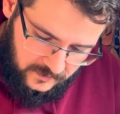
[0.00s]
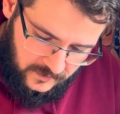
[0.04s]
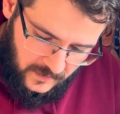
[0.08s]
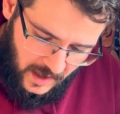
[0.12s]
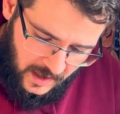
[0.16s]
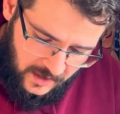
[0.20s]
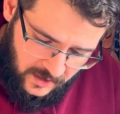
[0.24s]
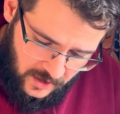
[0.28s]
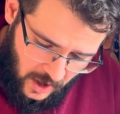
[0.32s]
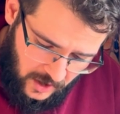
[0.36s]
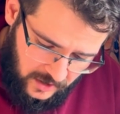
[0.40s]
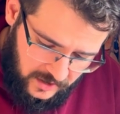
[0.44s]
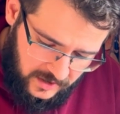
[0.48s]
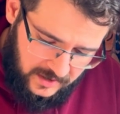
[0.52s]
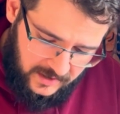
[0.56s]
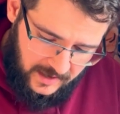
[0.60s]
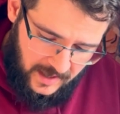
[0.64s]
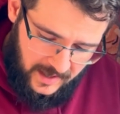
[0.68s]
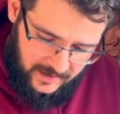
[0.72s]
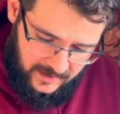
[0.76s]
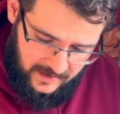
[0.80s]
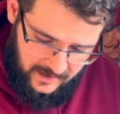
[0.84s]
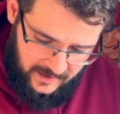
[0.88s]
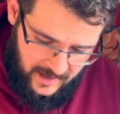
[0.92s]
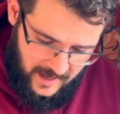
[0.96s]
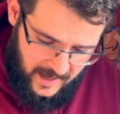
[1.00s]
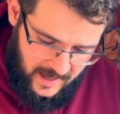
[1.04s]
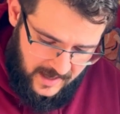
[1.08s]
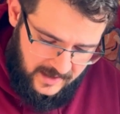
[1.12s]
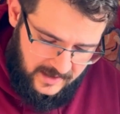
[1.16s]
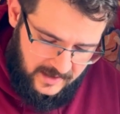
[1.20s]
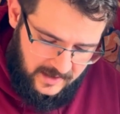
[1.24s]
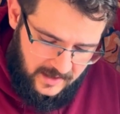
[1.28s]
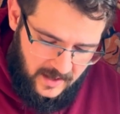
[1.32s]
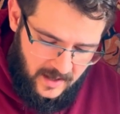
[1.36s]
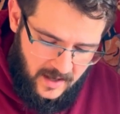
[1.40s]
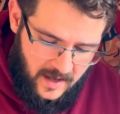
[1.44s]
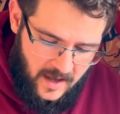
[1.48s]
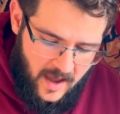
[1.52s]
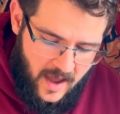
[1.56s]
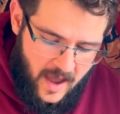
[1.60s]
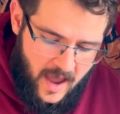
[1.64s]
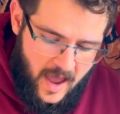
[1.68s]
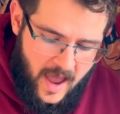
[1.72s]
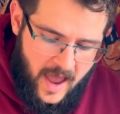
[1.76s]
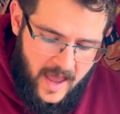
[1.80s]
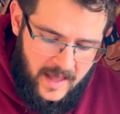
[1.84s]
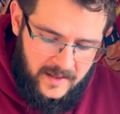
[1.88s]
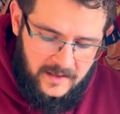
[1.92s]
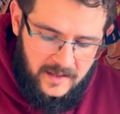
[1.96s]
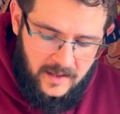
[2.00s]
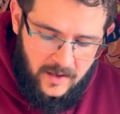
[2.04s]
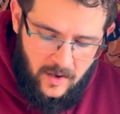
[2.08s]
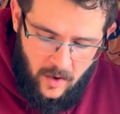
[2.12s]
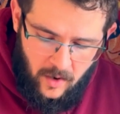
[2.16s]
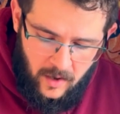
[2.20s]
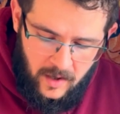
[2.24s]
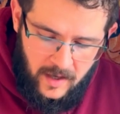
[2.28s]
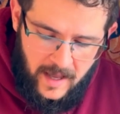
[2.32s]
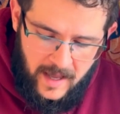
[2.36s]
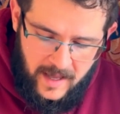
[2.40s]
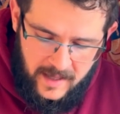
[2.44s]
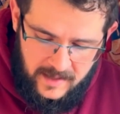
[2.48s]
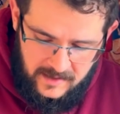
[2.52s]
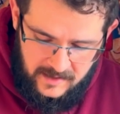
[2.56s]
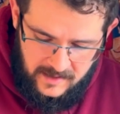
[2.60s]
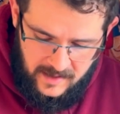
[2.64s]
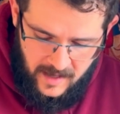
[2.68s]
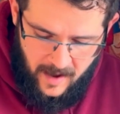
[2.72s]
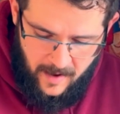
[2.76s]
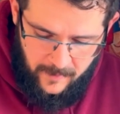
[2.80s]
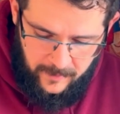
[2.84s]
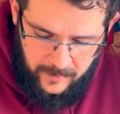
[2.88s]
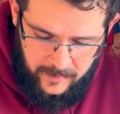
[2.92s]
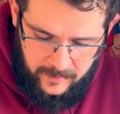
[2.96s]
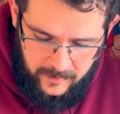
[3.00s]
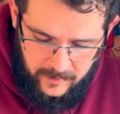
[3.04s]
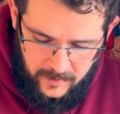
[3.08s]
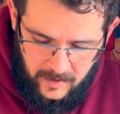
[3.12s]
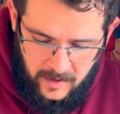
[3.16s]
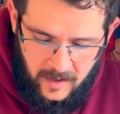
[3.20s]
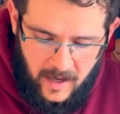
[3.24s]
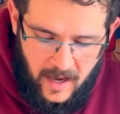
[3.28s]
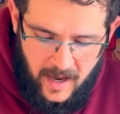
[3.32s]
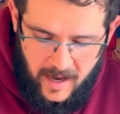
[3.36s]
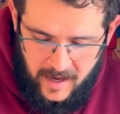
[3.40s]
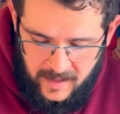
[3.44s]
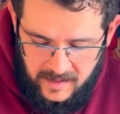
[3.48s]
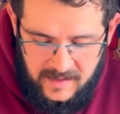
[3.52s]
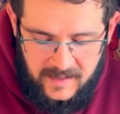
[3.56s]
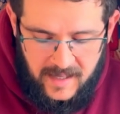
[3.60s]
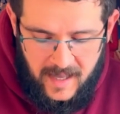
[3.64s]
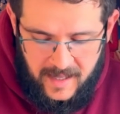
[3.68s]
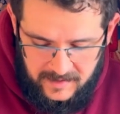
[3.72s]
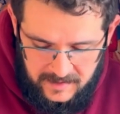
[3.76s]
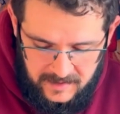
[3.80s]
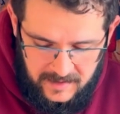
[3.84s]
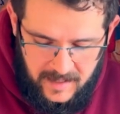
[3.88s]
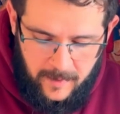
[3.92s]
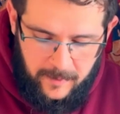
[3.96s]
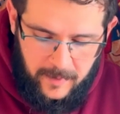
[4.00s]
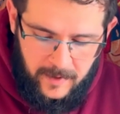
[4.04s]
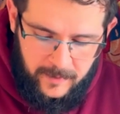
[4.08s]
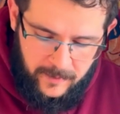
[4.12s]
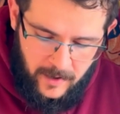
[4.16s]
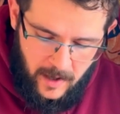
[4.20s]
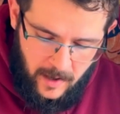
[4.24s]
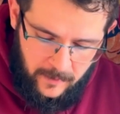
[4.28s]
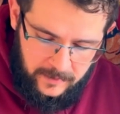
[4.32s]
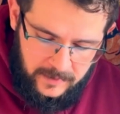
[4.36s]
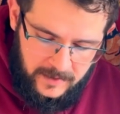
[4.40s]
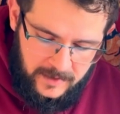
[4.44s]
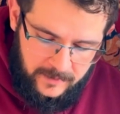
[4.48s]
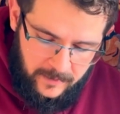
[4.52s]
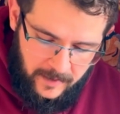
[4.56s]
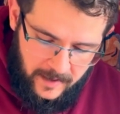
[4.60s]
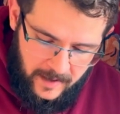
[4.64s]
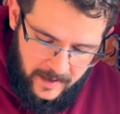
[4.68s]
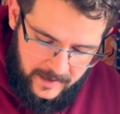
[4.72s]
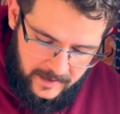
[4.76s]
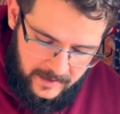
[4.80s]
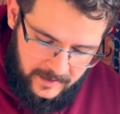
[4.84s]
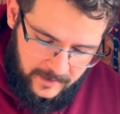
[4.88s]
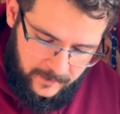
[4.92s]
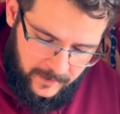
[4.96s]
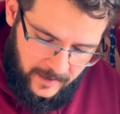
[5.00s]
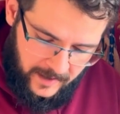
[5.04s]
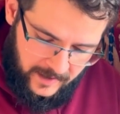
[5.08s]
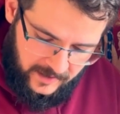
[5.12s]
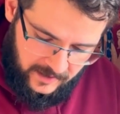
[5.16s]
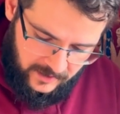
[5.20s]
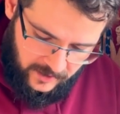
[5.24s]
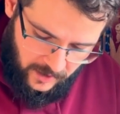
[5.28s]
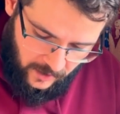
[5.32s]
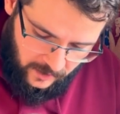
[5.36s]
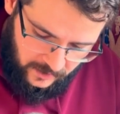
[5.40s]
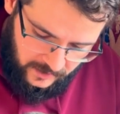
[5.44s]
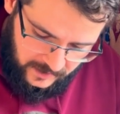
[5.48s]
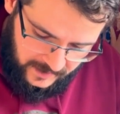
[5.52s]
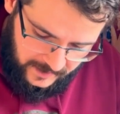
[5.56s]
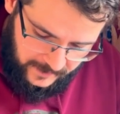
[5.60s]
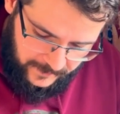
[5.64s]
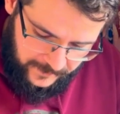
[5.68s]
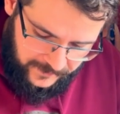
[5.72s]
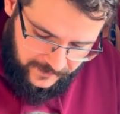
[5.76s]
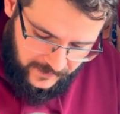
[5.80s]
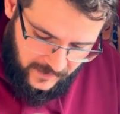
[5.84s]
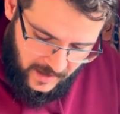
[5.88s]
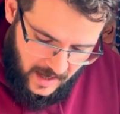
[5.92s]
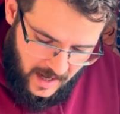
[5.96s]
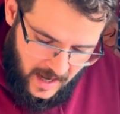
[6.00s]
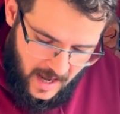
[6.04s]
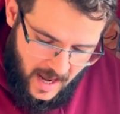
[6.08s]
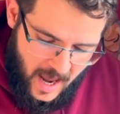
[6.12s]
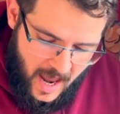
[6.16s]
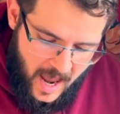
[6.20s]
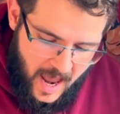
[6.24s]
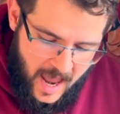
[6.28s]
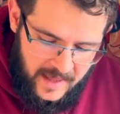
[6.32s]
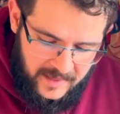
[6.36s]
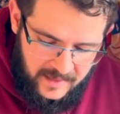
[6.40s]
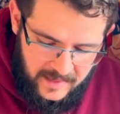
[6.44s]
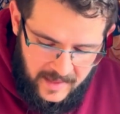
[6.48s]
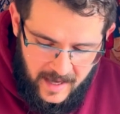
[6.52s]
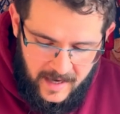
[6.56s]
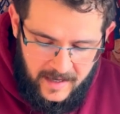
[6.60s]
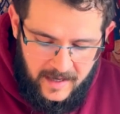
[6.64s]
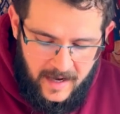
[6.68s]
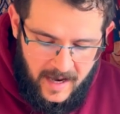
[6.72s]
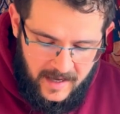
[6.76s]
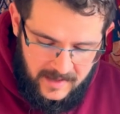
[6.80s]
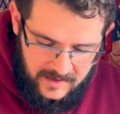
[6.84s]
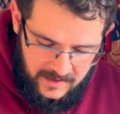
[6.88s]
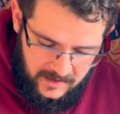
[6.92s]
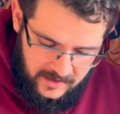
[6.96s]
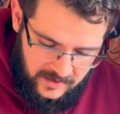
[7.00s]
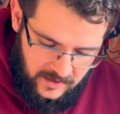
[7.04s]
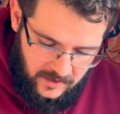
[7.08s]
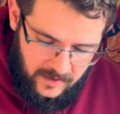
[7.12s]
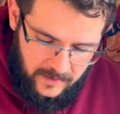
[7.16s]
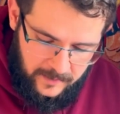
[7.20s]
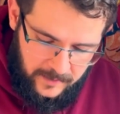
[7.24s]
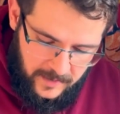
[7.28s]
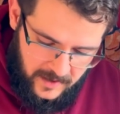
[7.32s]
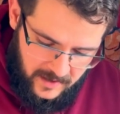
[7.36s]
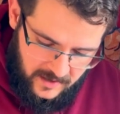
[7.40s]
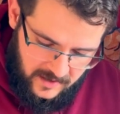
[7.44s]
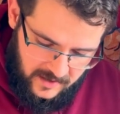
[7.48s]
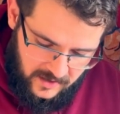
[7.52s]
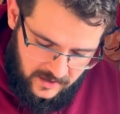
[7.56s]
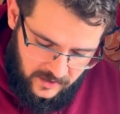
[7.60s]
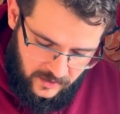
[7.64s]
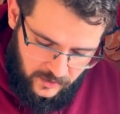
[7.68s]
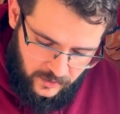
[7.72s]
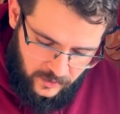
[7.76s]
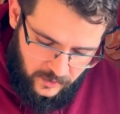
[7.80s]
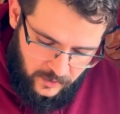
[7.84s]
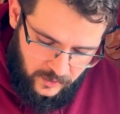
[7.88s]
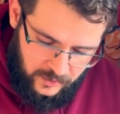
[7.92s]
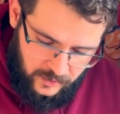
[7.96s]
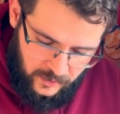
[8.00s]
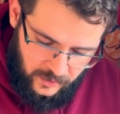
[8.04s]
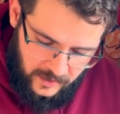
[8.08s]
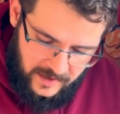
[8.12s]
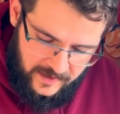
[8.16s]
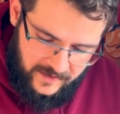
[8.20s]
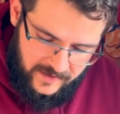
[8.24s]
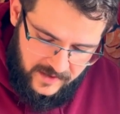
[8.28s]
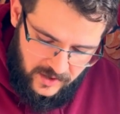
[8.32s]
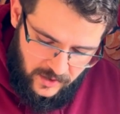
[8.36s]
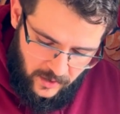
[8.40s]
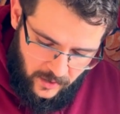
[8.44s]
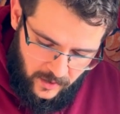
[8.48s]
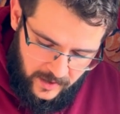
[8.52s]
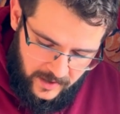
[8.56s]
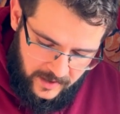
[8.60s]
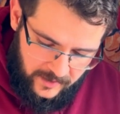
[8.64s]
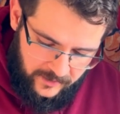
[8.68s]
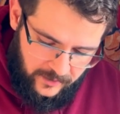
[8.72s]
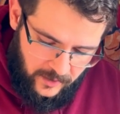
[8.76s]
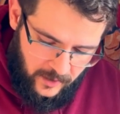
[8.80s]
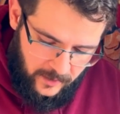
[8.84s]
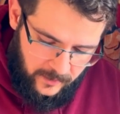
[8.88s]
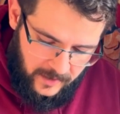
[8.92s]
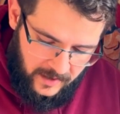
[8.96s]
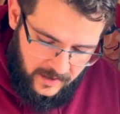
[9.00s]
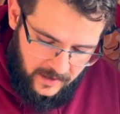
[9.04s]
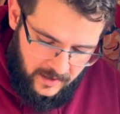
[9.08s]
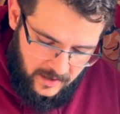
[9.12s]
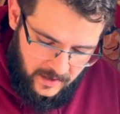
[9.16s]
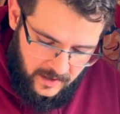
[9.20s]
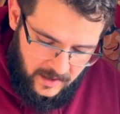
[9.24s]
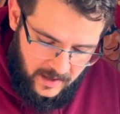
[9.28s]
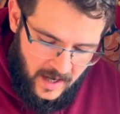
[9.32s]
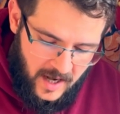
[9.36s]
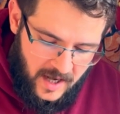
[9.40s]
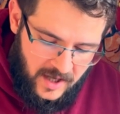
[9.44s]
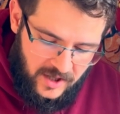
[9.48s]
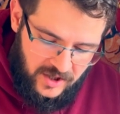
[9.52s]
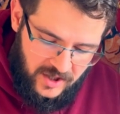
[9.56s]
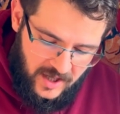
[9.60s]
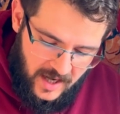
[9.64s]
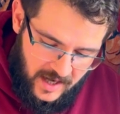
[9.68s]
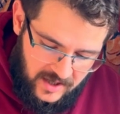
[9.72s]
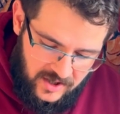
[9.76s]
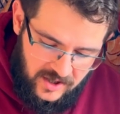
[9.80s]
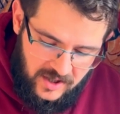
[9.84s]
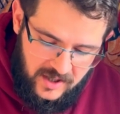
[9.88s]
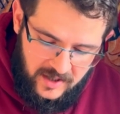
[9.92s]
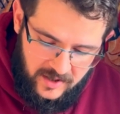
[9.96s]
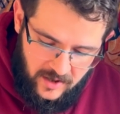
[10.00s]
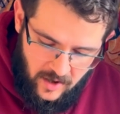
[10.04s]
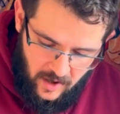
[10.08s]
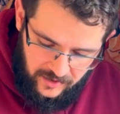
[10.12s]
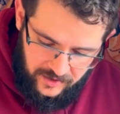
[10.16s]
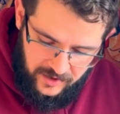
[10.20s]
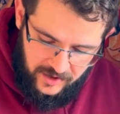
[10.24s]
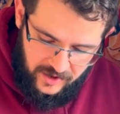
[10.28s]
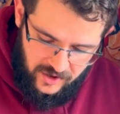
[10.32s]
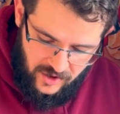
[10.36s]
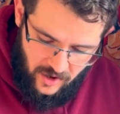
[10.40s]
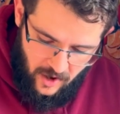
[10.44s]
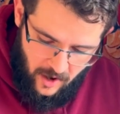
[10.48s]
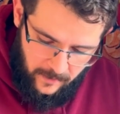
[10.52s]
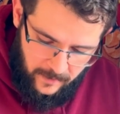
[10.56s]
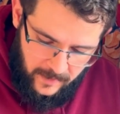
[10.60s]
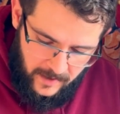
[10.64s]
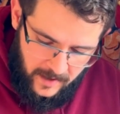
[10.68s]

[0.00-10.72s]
not take the case, and the call ends up, it's ended up abruptly by Crowley, and then Isaacson appears to Liv's door, informing her she actually got the job,